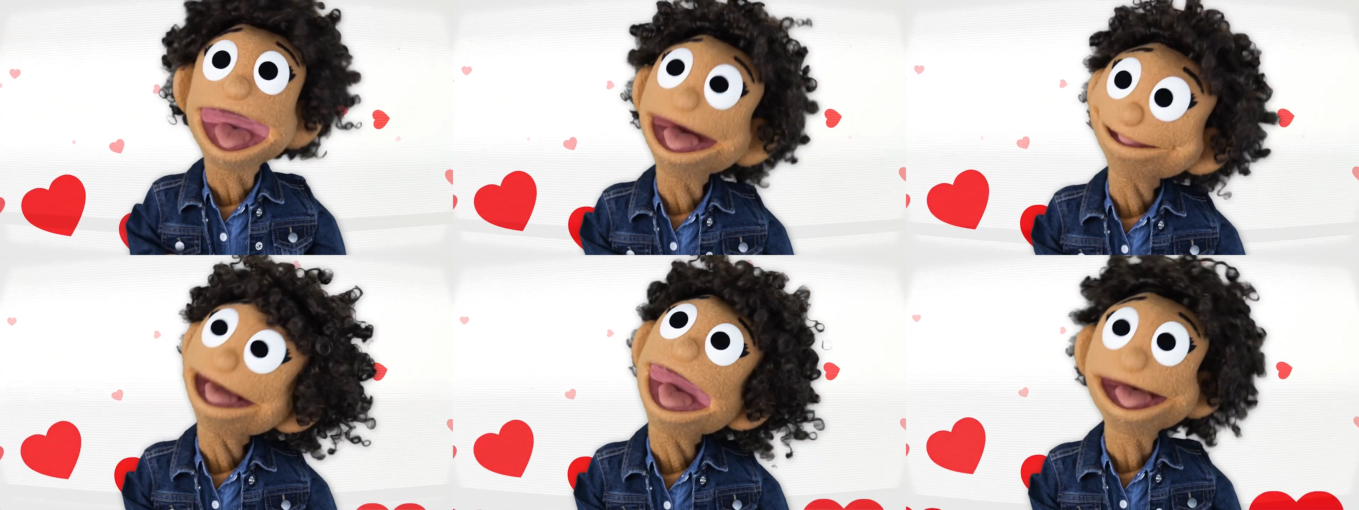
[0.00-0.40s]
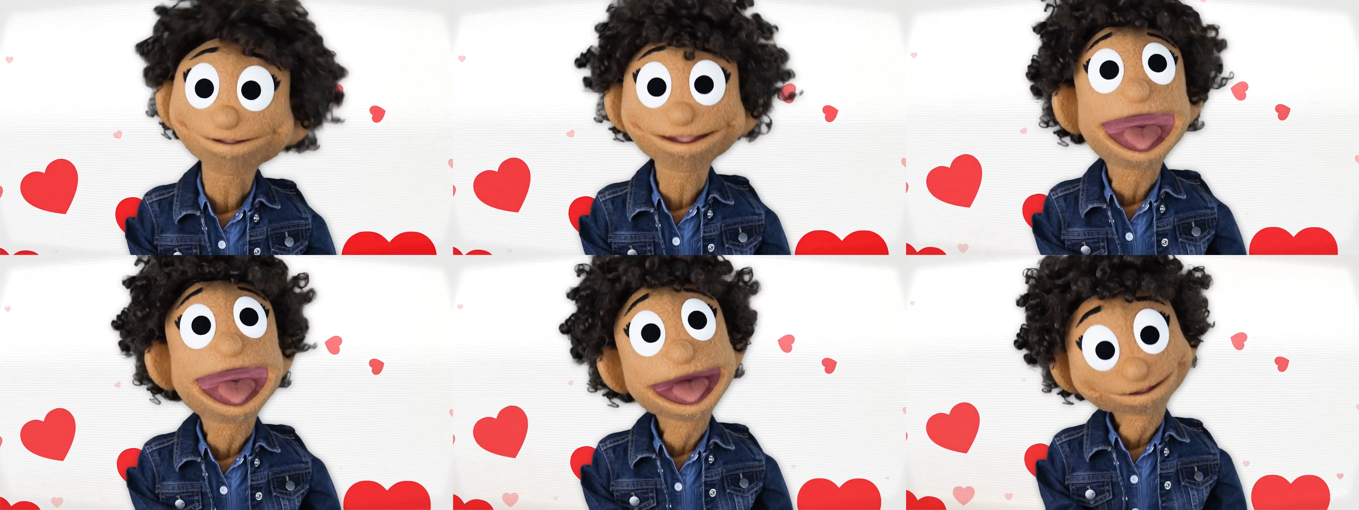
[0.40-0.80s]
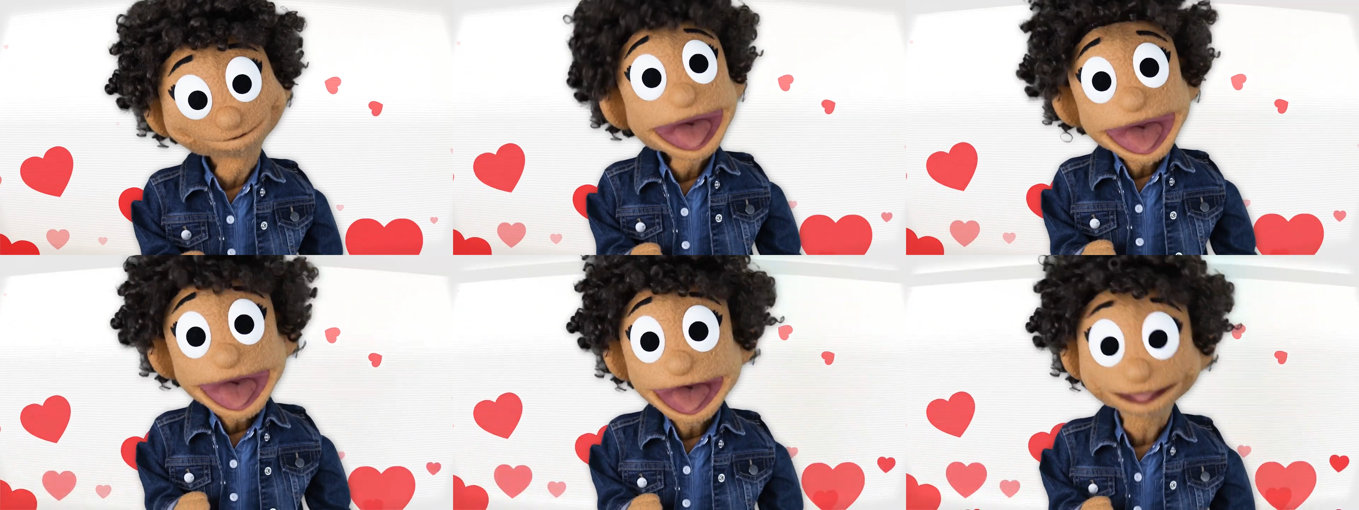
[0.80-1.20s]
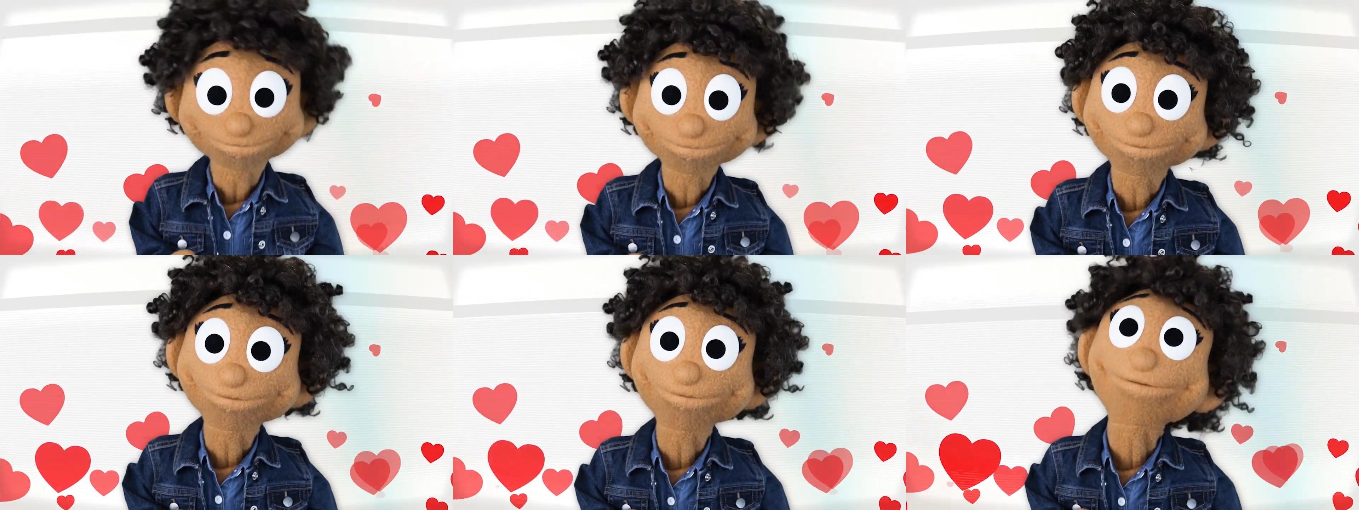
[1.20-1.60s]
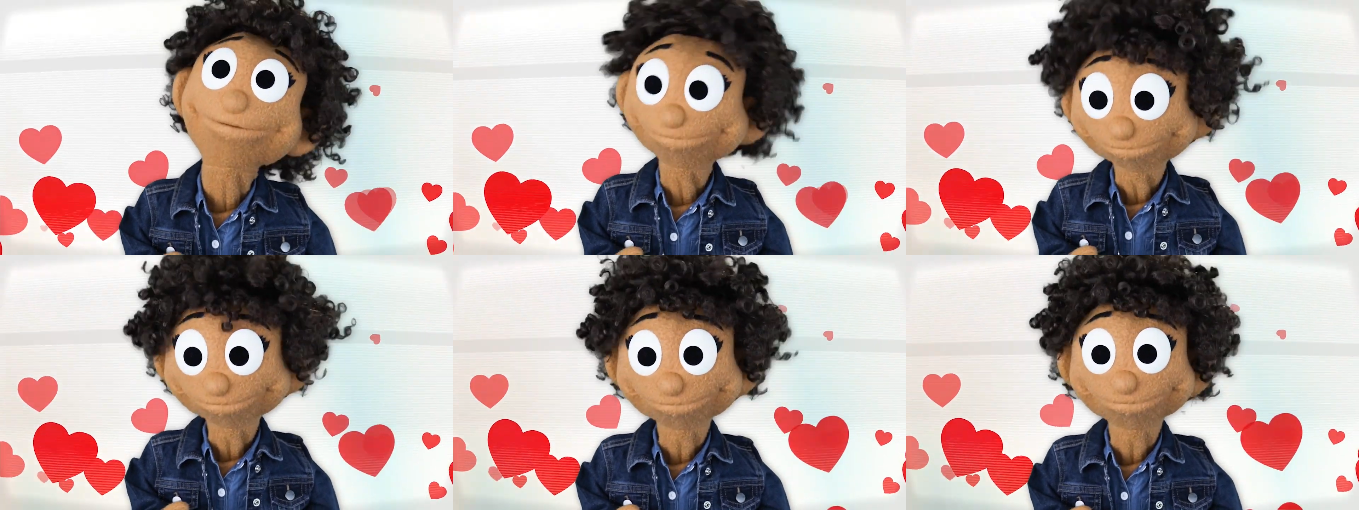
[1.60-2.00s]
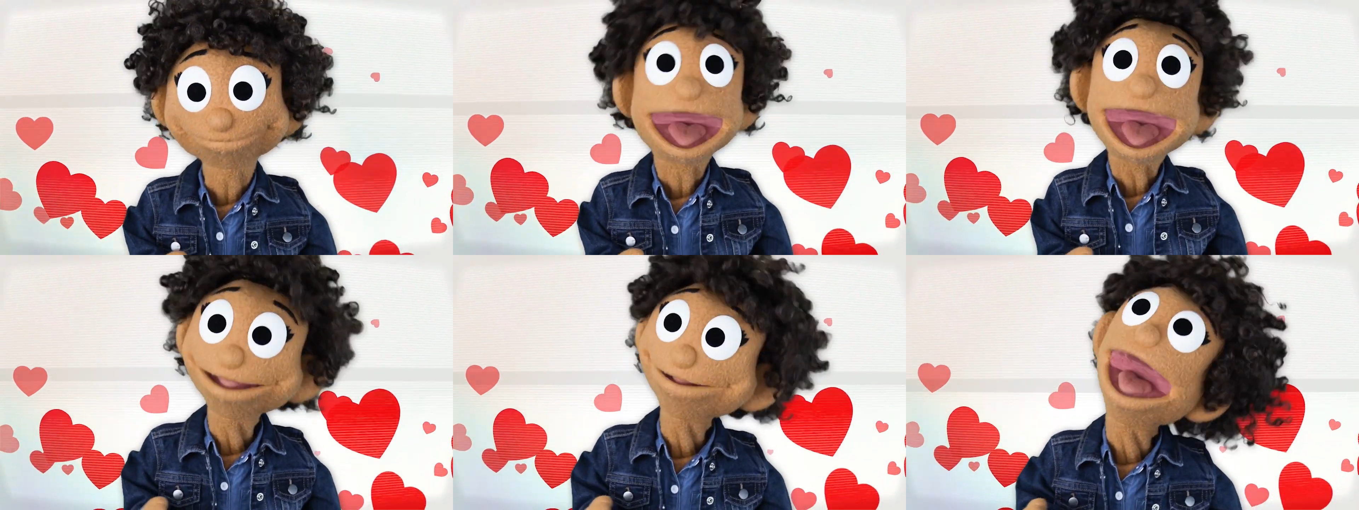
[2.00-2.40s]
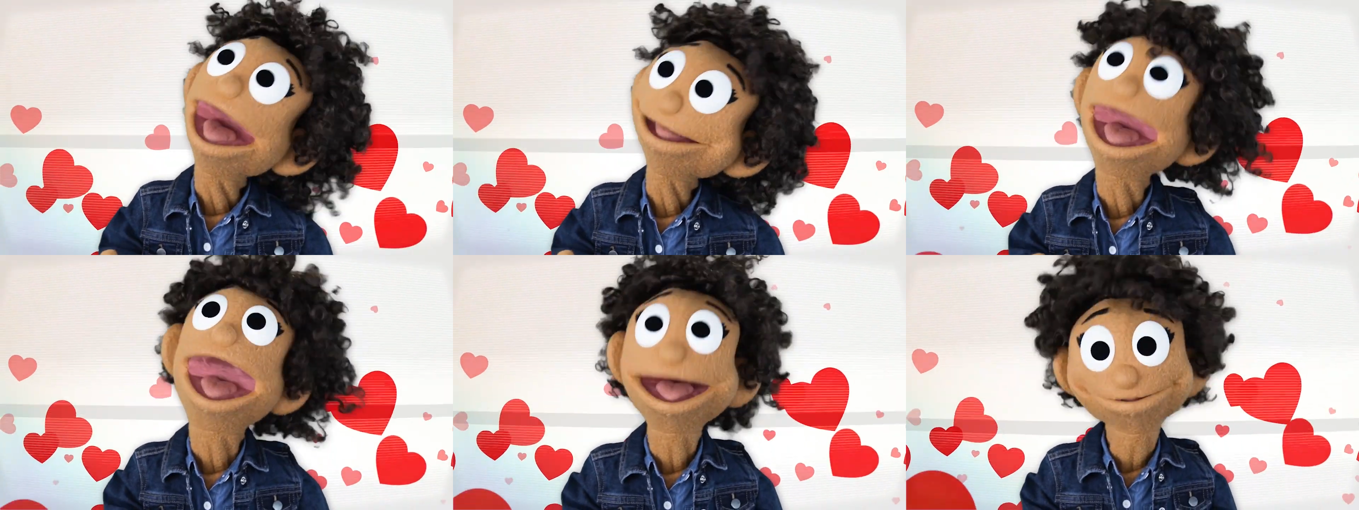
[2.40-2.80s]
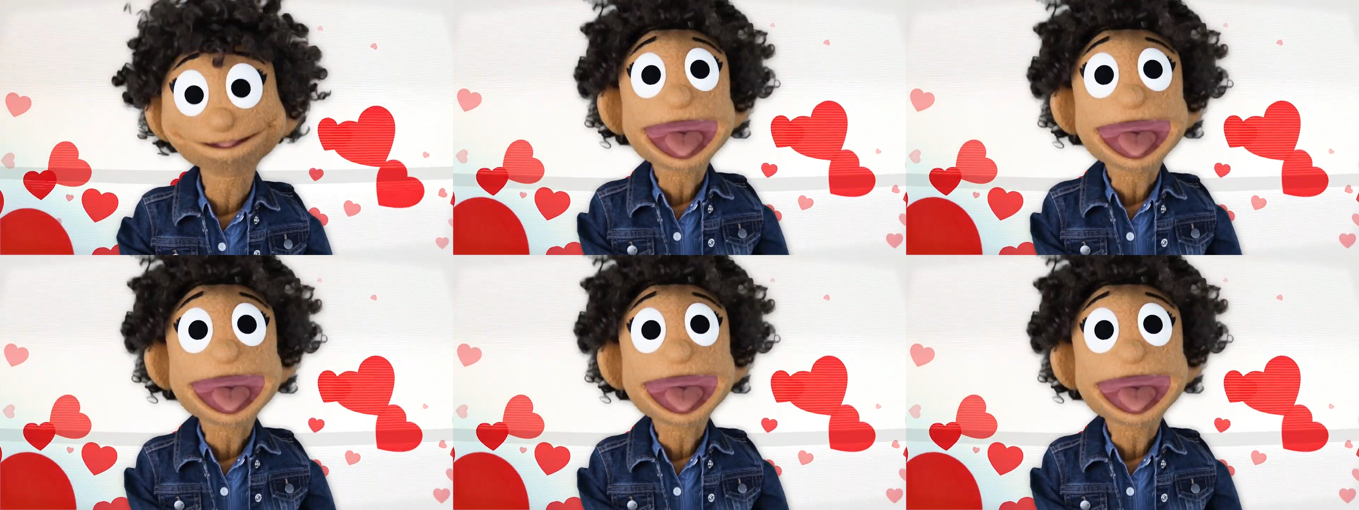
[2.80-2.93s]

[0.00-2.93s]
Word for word: God really loves us. God really, really